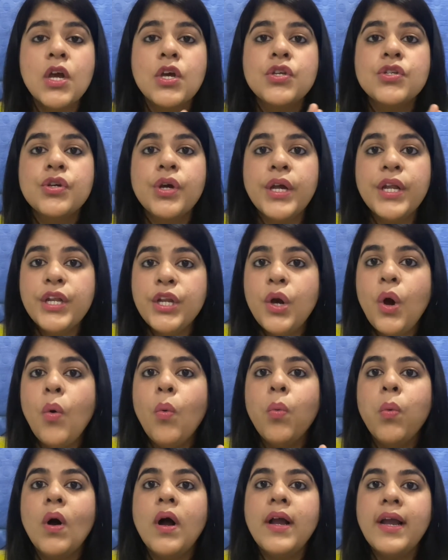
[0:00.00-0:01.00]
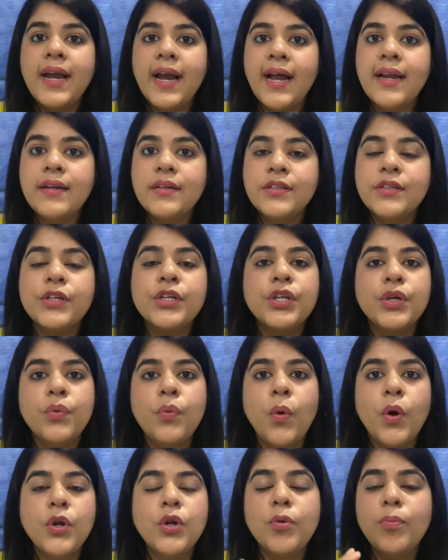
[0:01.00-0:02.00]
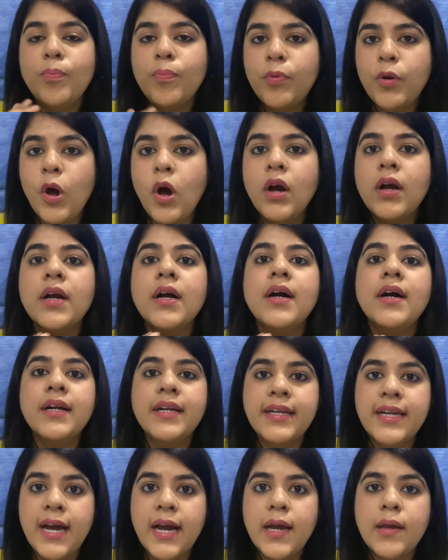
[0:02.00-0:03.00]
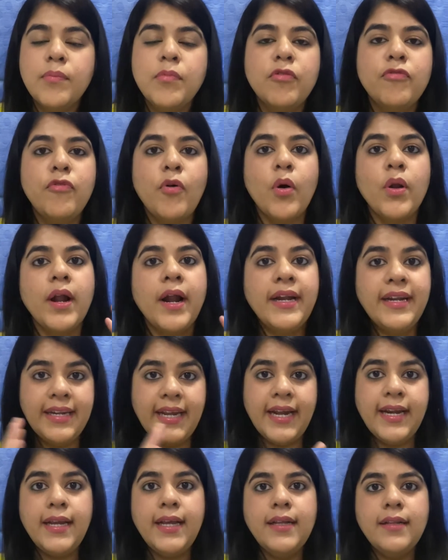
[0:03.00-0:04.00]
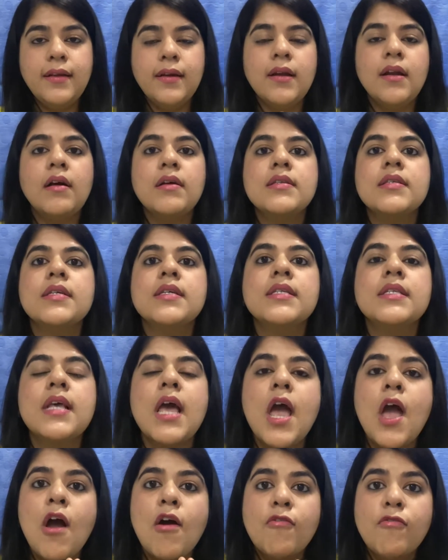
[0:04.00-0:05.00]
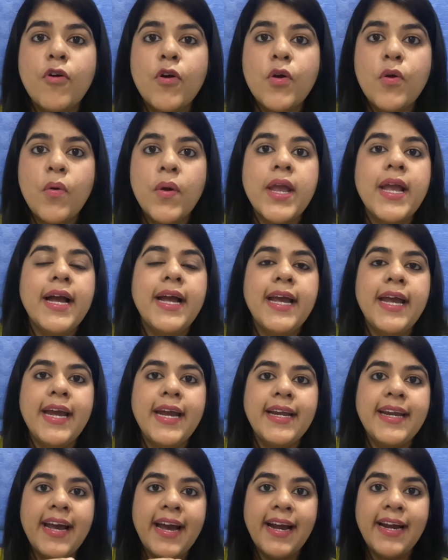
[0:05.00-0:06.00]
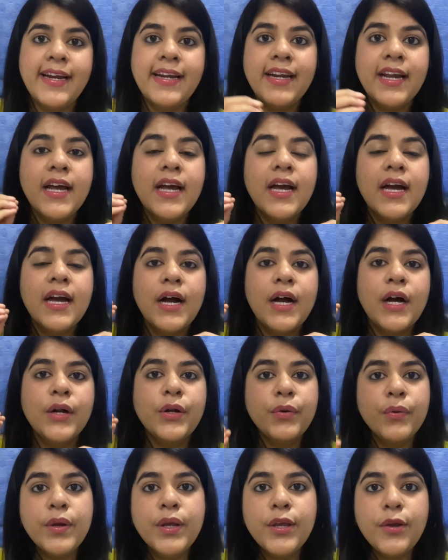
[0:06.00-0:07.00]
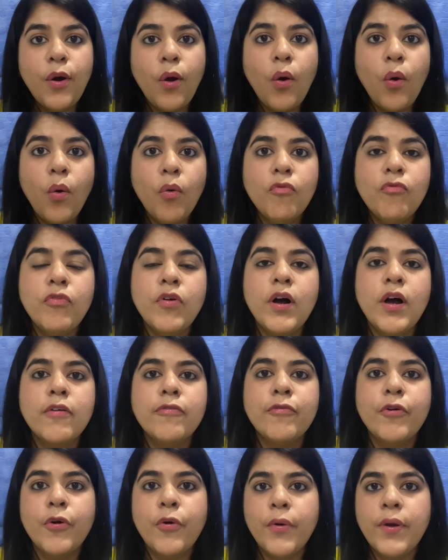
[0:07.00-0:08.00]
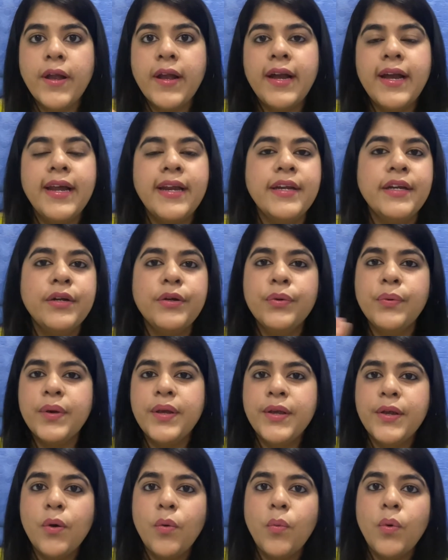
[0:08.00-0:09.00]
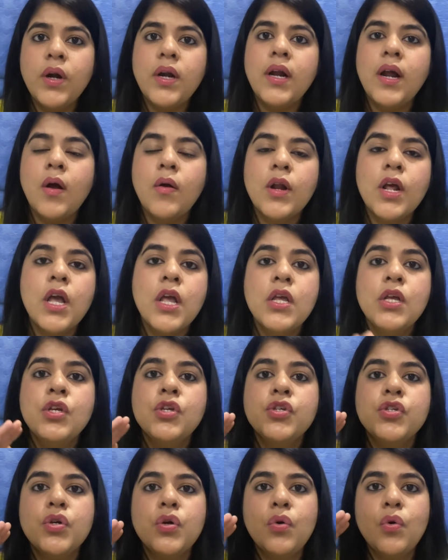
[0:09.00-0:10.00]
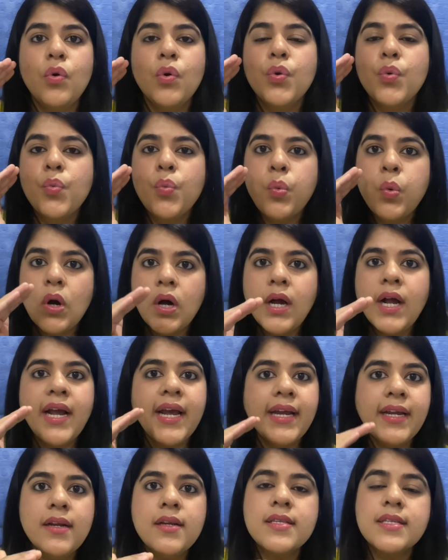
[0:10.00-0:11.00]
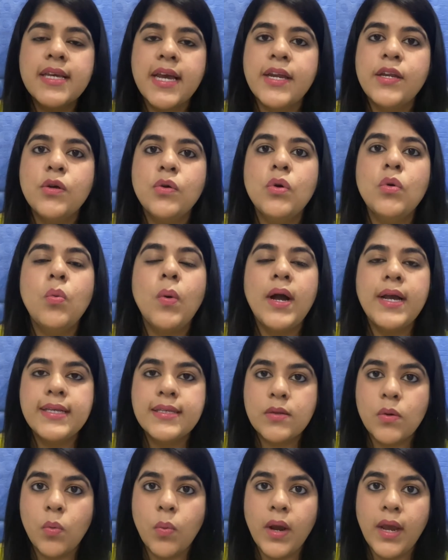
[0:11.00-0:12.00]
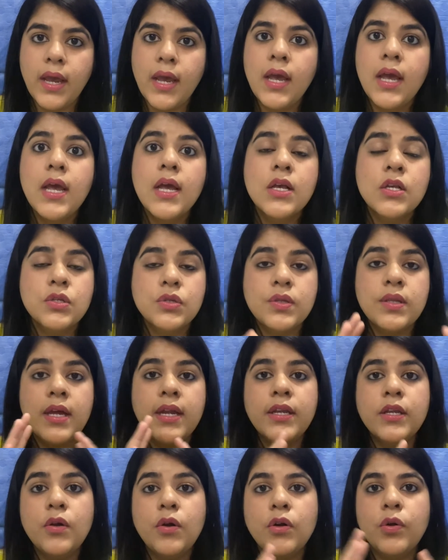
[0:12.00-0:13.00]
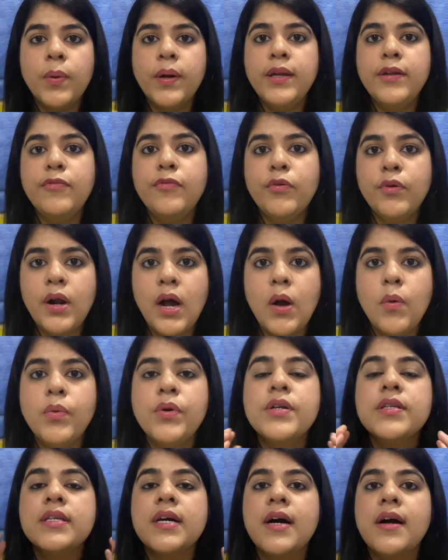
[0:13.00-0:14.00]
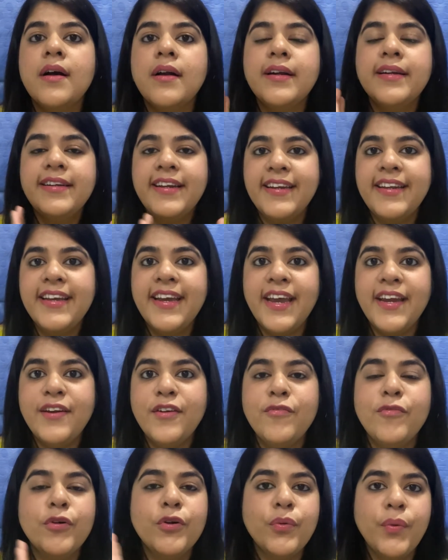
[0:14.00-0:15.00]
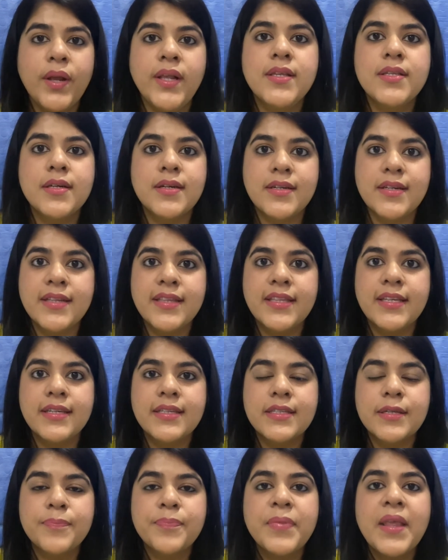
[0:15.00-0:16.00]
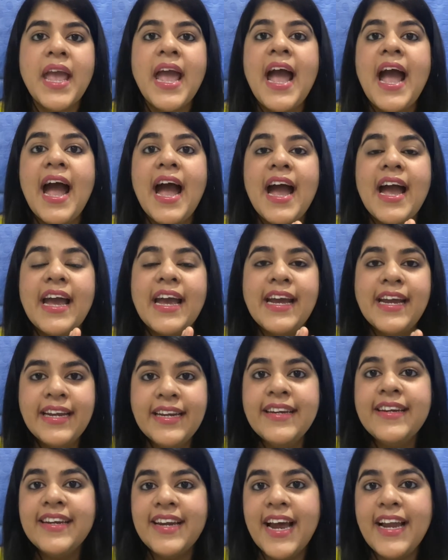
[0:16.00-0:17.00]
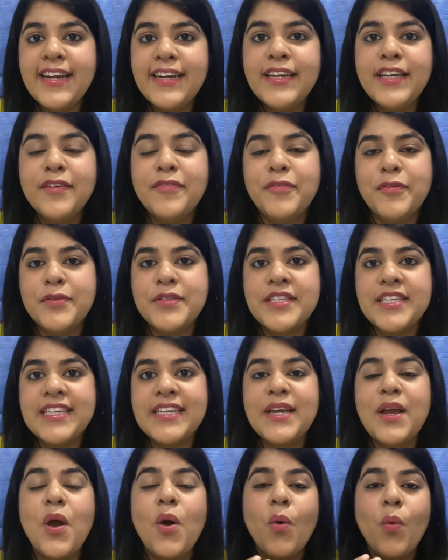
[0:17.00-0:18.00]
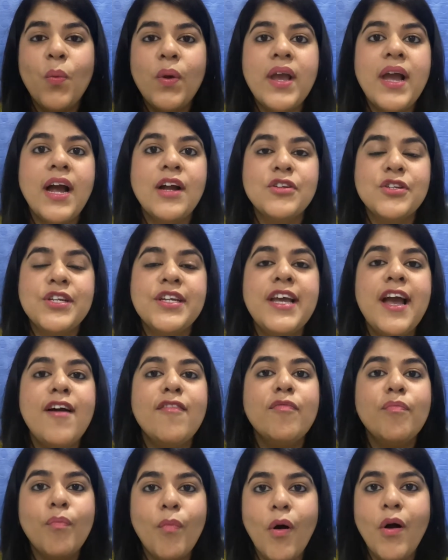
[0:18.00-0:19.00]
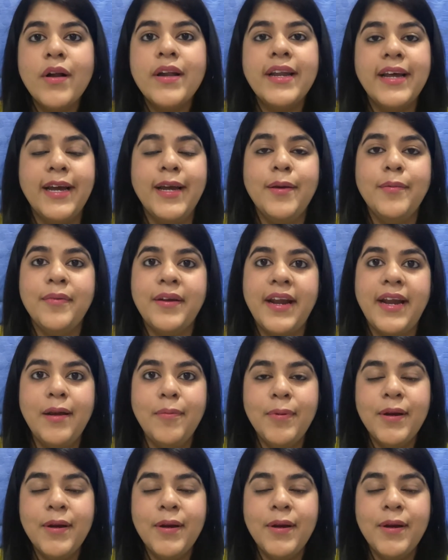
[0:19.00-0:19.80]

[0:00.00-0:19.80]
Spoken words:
So in your work calendar, you want to block a time for attending the classes, for going ahead and doing your homework, for going ahead and doing your workout. So work in a schedule wise way so that your 24 hours are dedicated for doing certain things. In reality, if you see, we actually have more time, right?